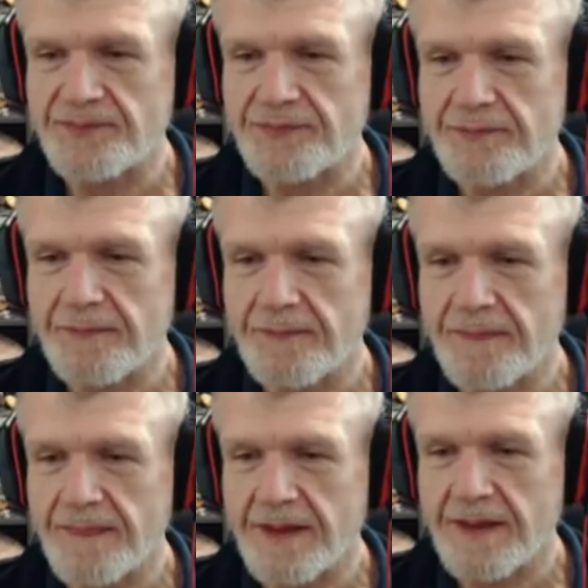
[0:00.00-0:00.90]

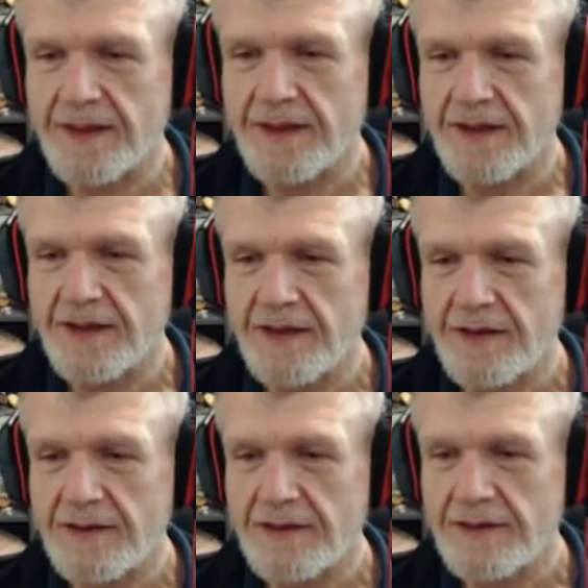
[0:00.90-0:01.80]

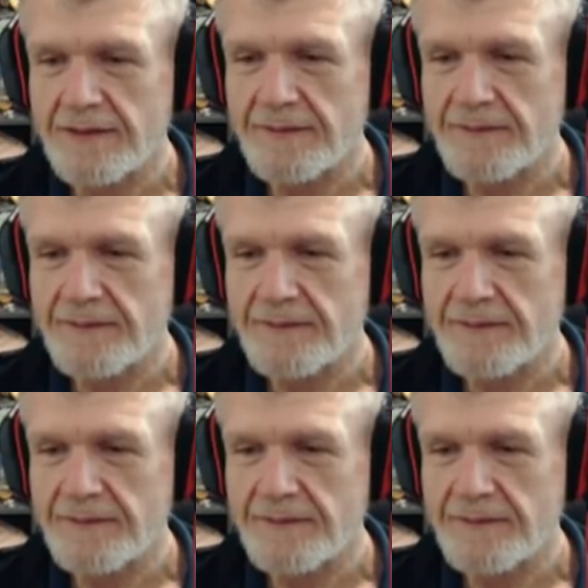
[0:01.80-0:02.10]
[no speech]